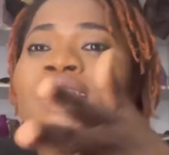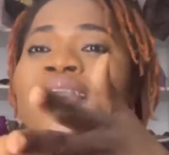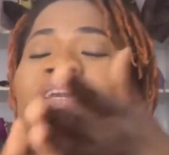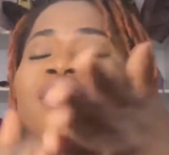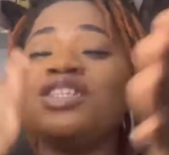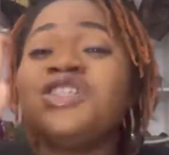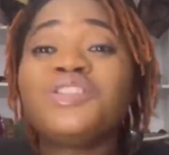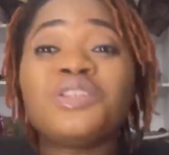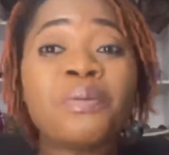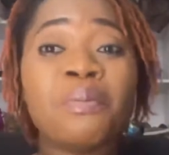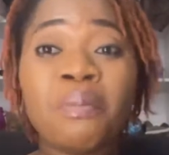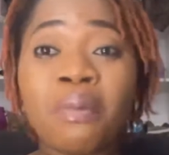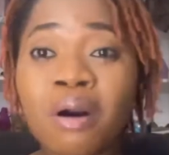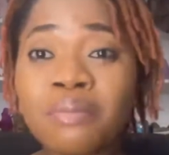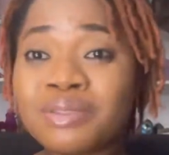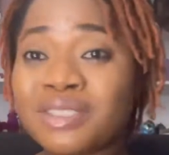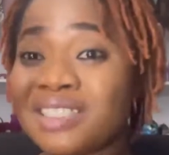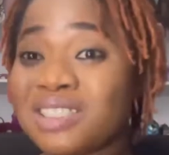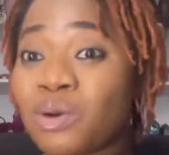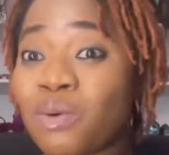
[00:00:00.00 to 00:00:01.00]
She's a mom.
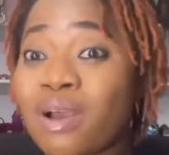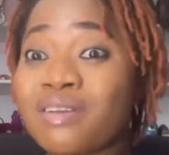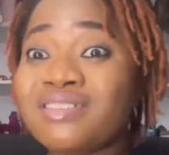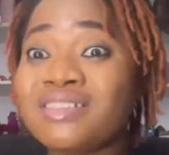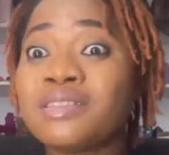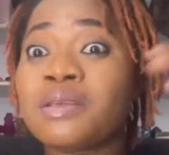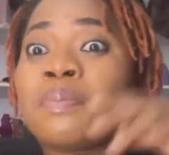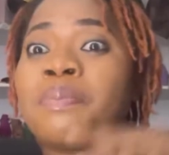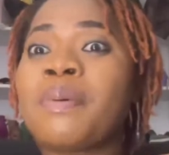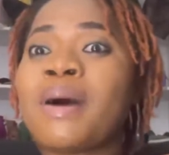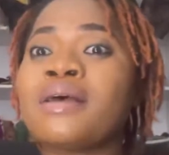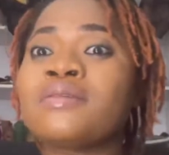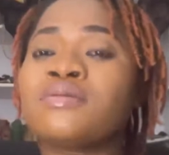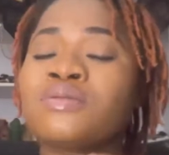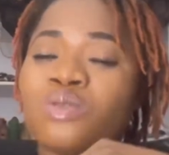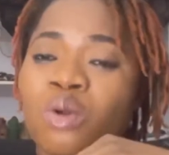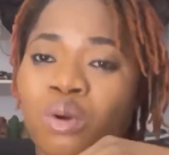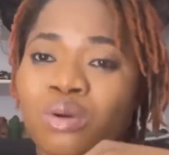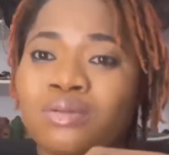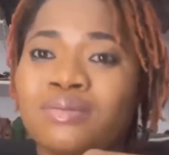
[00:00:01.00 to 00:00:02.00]
She's a wife. She's a
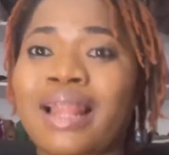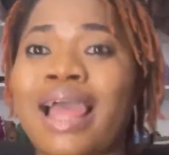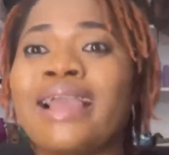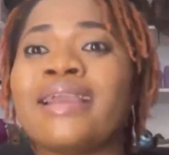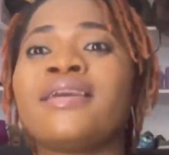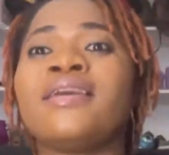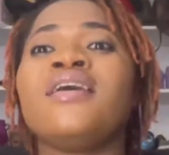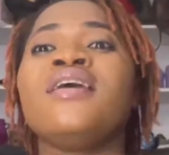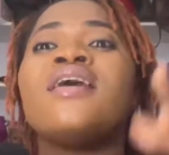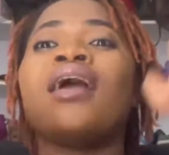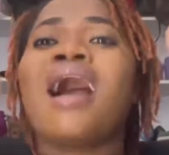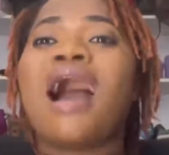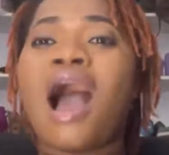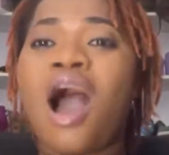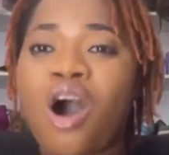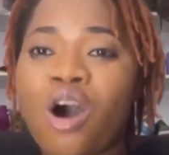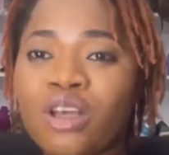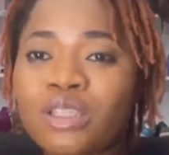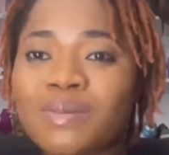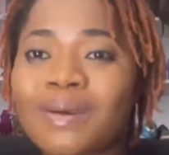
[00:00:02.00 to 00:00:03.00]
pastor. Like,
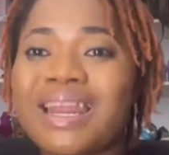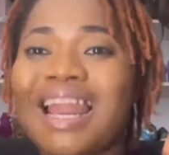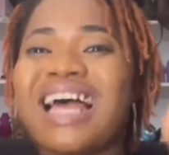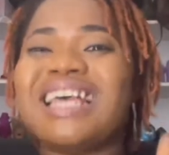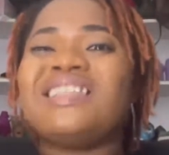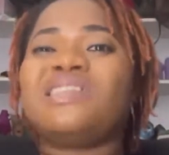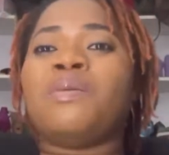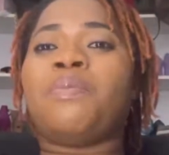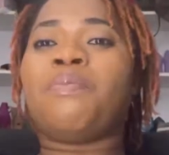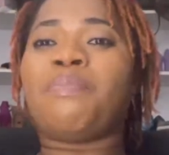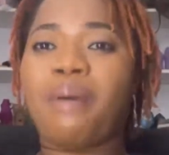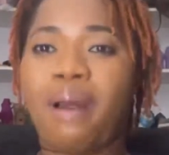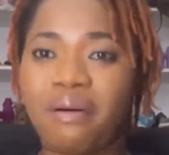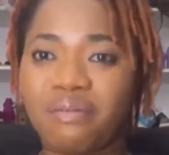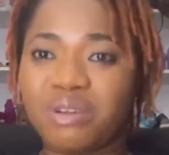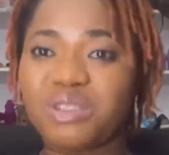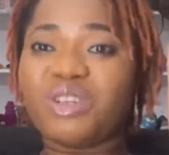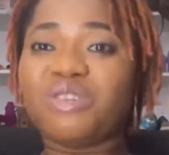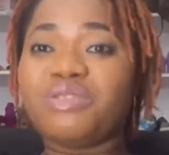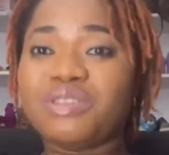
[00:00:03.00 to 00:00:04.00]
her husband has a
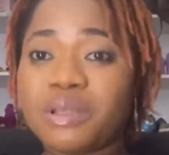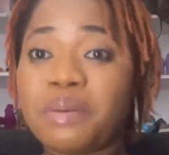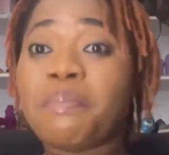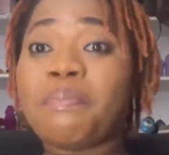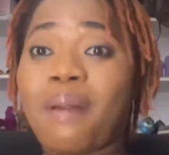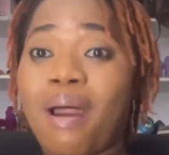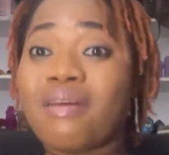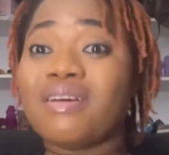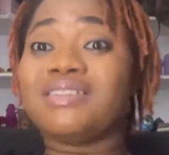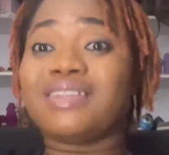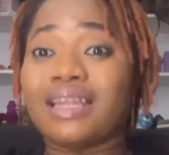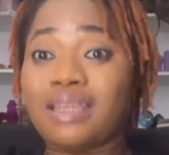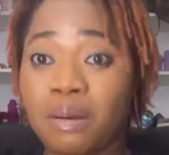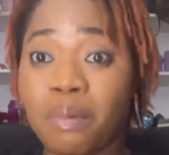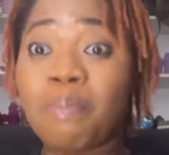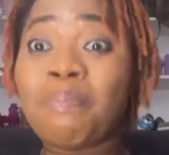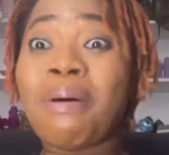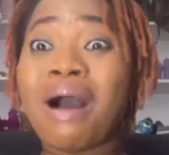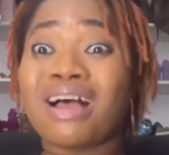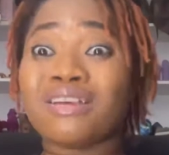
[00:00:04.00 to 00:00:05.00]
parish. A redeemed parish that a
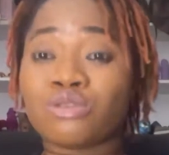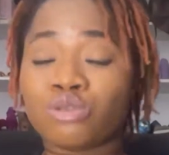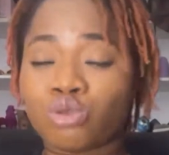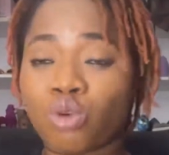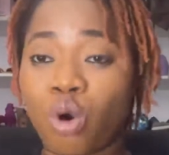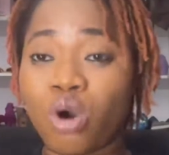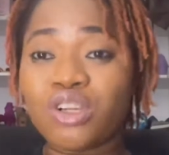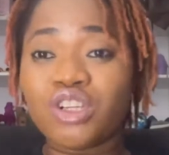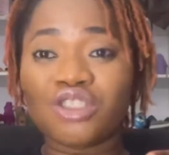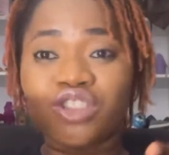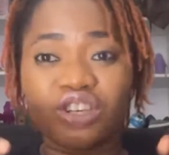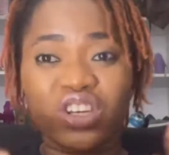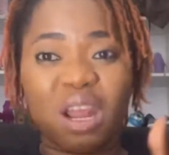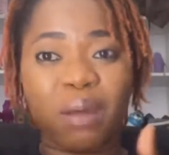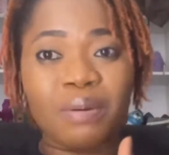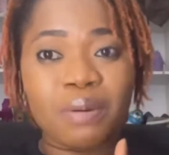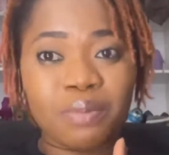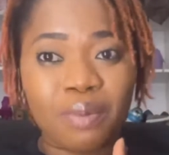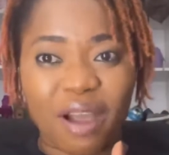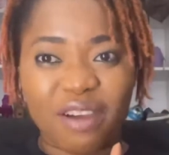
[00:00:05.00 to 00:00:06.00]
pastor. All these other
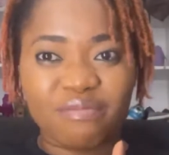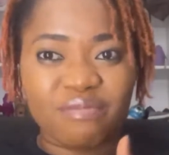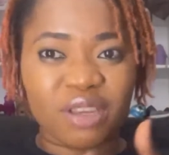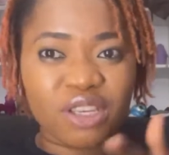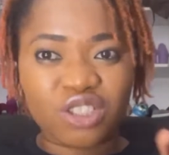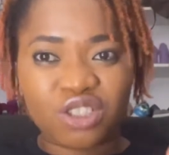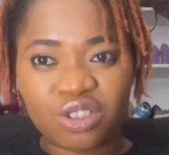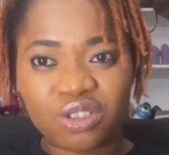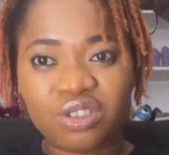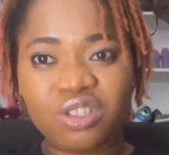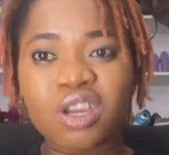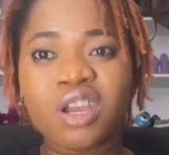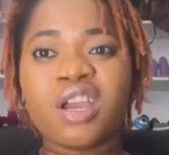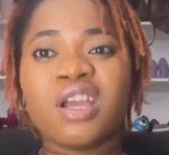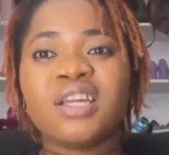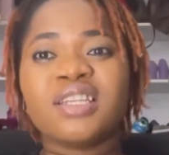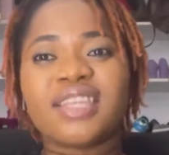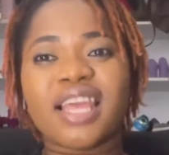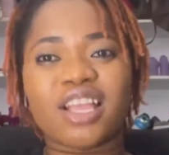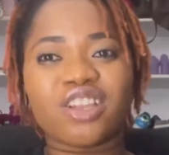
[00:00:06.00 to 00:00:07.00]
people I've mentioned,
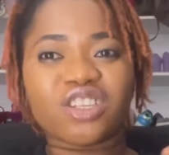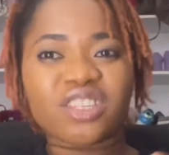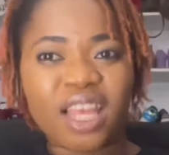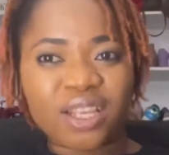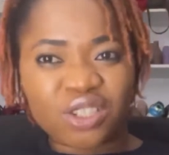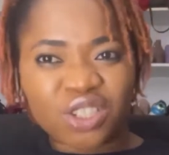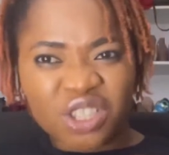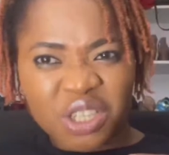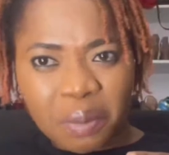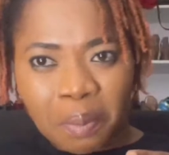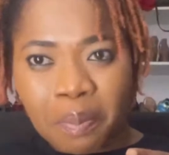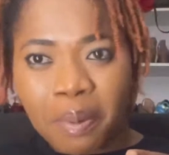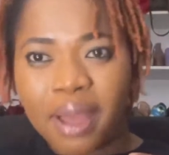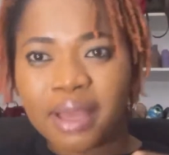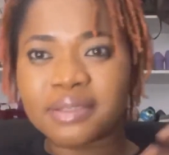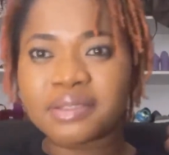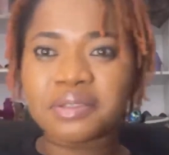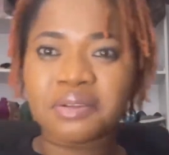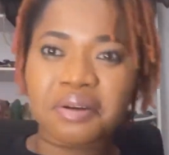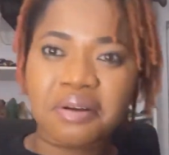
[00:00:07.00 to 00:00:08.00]
they are just associate
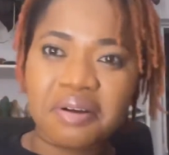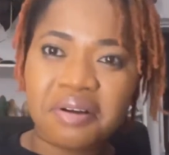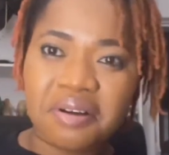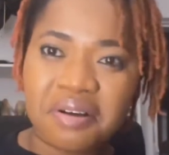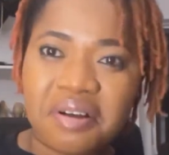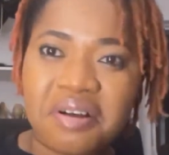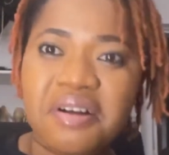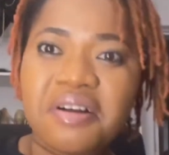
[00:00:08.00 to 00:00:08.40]
pastor.